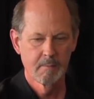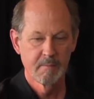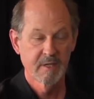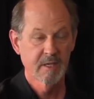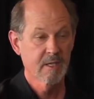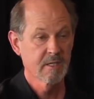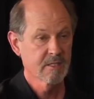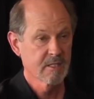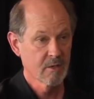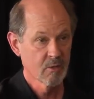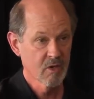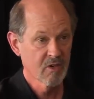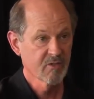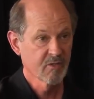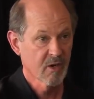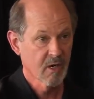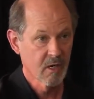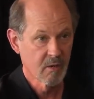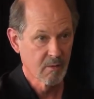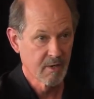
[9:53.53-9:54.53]
Because they were
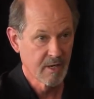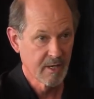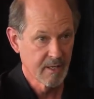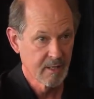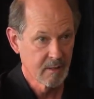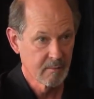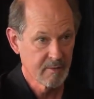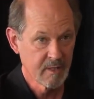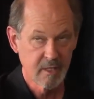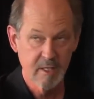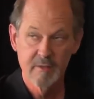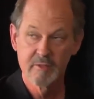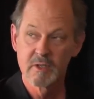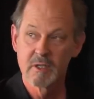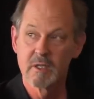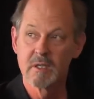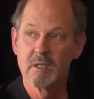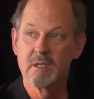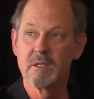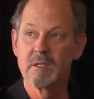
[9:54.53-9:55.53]
far away. I
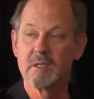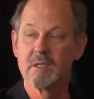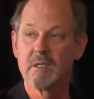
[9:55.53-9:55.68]
mean,